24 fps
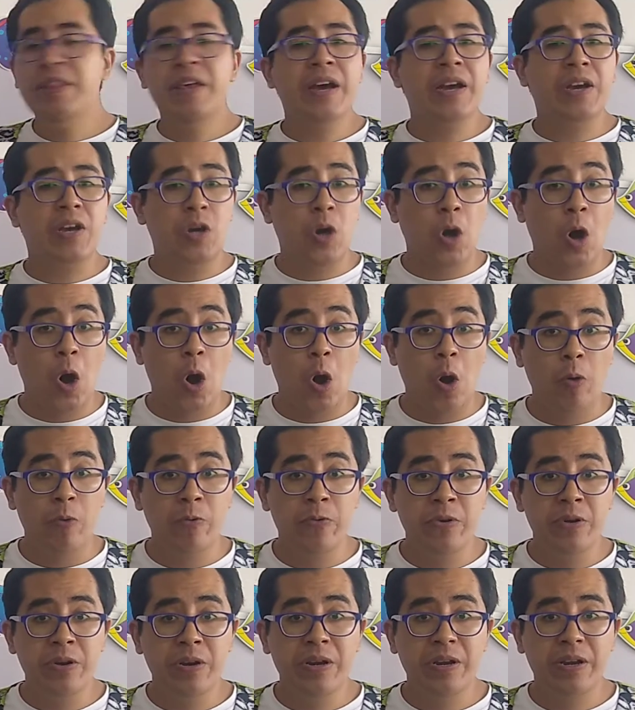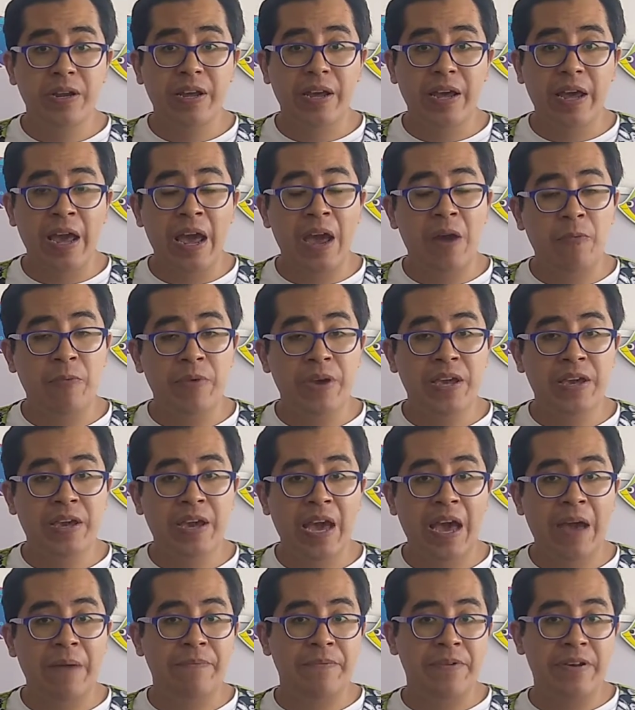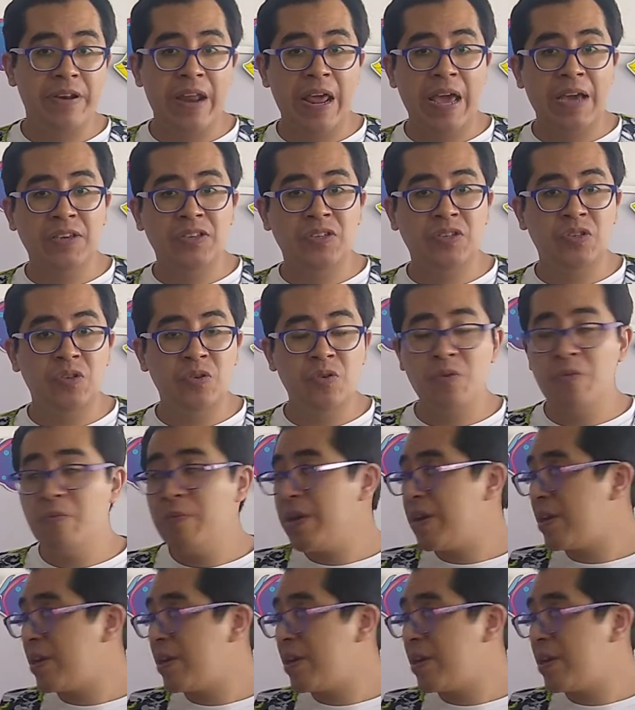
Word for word: it a cone? And we have next to,